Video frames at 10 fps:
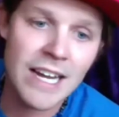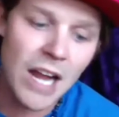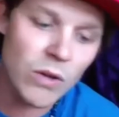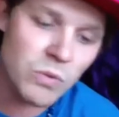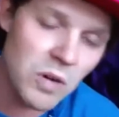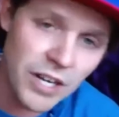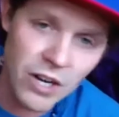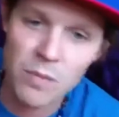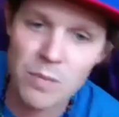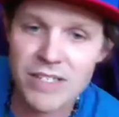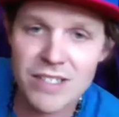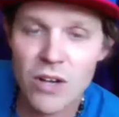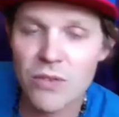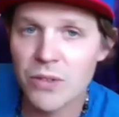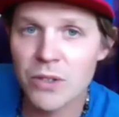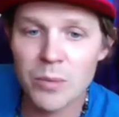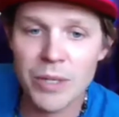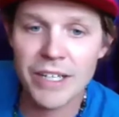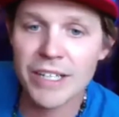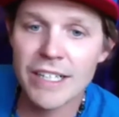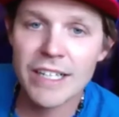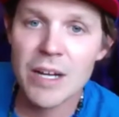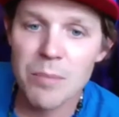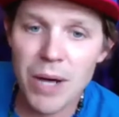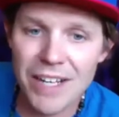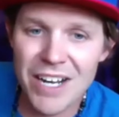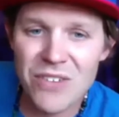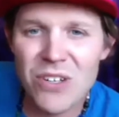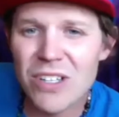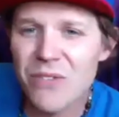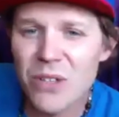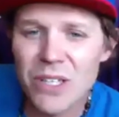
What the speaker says: I was working on myself a little bit, but never really fully